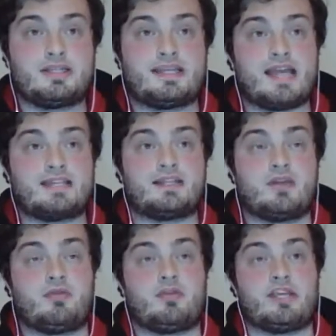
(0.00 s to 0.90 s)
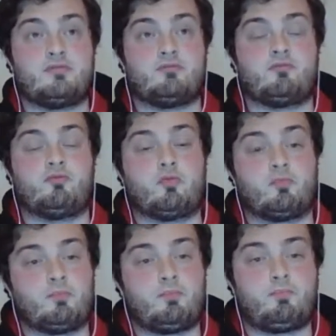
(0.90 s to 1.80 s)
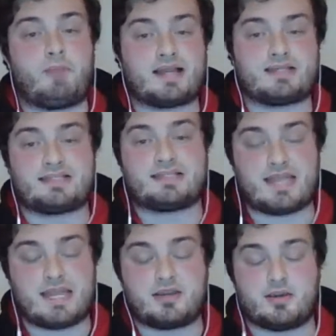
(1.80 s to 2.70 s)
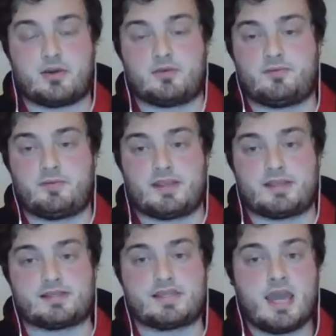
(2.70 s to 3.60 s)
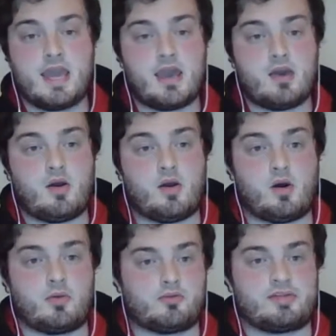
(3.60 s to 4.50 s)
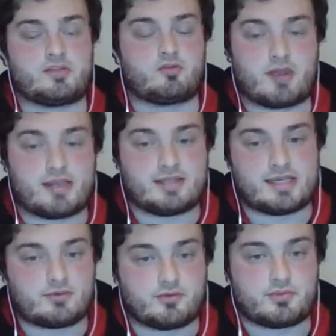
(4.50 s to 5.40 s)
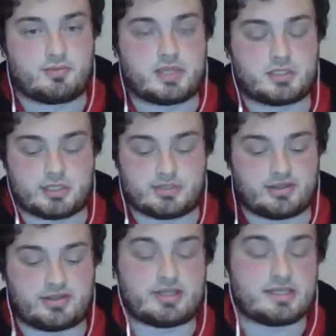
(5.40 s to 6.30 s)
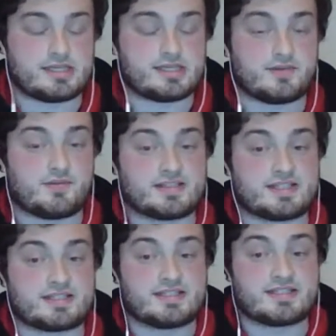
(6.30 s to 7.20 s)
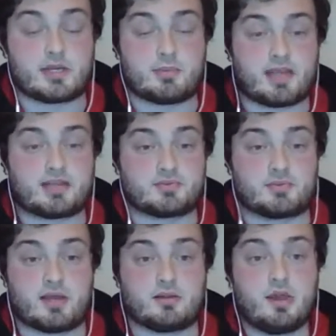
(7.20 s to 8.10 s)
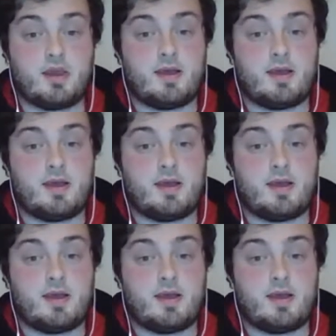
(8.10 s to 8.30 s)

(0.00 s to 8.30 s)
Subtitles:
gets the bad stick of things, although he's a great leader on the pitch, and I think he's a fantastic centre-back as well.